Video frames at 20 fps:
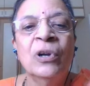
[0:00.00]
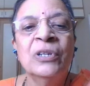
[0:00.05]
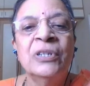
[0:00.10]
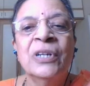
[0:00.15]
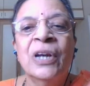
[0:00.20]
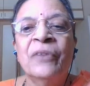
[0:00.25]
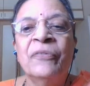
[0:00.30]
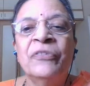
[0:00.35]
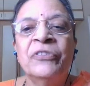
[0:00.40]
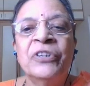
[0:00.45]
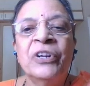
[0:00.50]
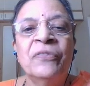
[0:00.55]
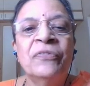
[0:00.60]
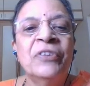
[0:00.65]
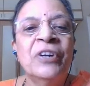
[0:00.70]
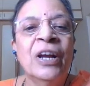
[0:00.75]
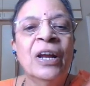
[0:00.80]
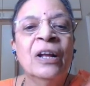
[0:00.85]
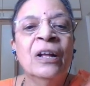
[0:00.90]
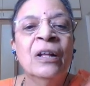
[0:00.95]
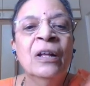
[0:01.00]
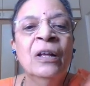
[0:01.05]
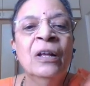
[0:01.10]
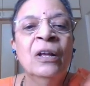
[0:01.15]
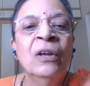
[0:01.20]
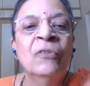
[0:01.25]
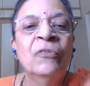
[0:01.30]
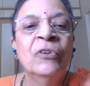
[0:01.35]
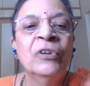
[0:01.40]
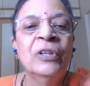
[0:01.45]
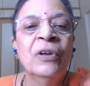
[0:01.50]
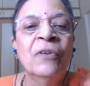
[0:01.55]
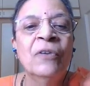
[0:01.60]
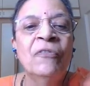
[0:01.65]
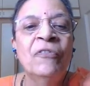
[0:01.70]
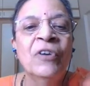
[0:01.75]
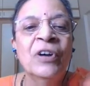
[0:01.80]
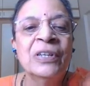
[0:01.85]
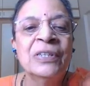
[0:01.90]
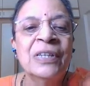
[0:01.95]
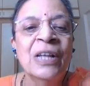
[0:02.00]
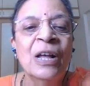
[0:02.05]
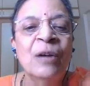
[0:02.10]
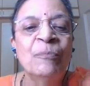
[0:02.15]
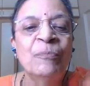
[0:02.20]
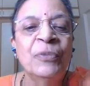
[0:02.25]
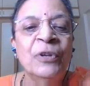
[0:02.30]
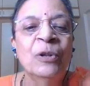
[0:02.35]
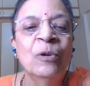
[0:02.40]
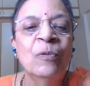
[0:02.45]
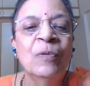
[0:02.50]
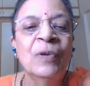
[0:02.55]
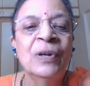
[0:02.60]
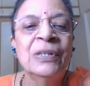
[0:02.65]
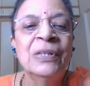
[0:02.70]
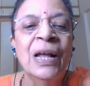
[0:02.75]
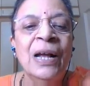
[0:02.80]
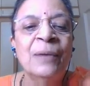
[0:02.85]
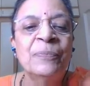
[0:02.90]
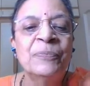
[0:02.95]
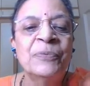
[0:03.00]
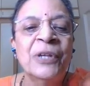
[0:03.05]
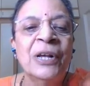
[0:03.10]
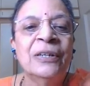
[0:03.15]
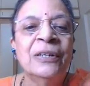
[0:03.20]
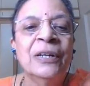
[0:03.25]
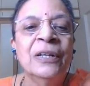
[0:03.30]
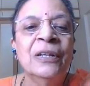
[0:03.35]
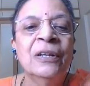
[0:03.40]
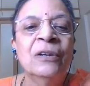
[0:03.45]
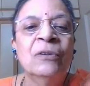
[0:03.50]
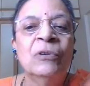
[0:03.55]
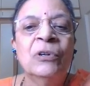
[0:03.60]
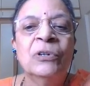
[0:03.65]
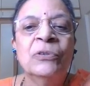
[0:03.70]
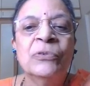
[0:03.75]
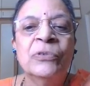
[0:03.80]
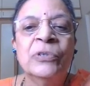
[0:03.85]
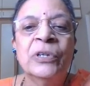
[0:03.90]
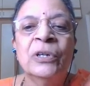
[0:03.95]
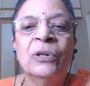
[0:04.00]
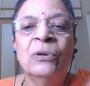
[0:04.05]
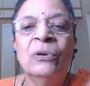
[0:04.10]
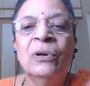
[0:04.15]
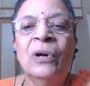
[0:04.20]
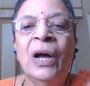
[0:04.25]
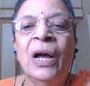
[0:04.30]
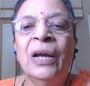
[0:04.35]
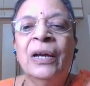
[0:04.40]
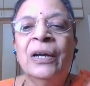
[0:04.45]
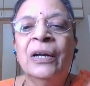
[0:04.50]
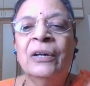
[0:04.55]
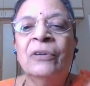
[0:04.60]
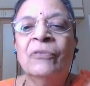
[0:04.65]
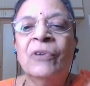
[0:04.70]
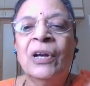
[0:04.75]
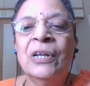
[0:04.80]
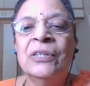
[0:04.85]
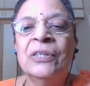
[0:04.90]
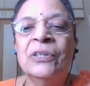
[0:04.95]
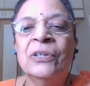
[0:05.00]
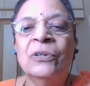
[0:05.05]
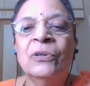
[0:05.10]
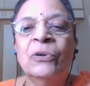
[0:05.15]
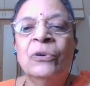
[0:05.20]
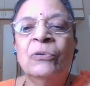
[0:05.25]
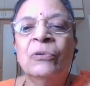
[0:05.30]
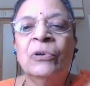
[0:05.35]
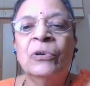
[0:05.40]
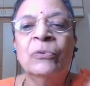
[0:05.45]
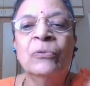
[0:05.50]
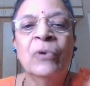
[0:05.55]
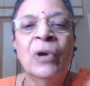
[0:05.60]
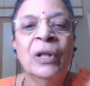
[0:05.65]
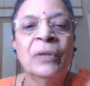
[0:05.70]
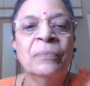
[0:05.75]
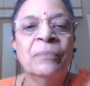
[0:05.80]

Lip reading: shifting. For the first sample overlaps at n equal to 0, I get y0 equal to 1.